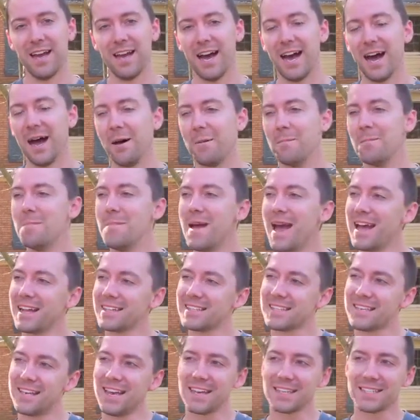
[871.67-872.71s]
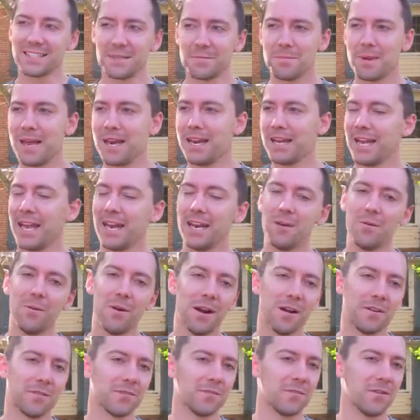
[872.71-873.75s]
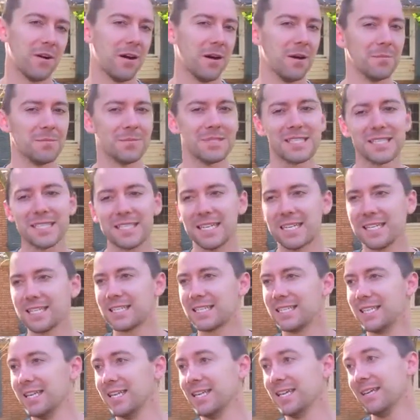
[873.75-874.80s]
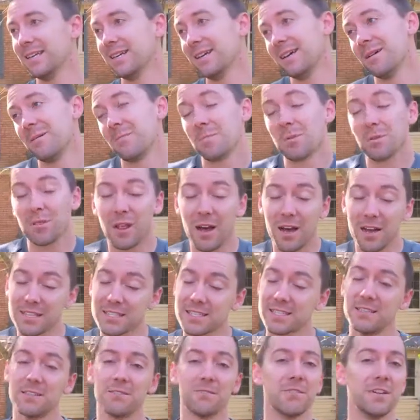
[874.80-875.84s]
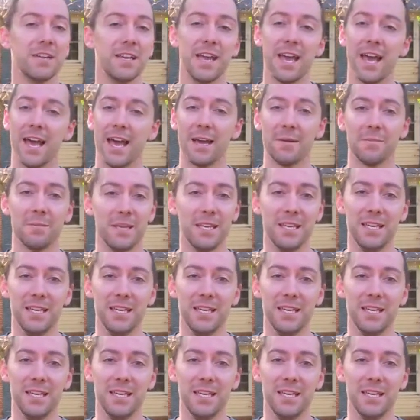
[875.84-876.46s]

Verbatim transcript: Uh, Matt's guesstimating anywhere from 60 plus in rehab,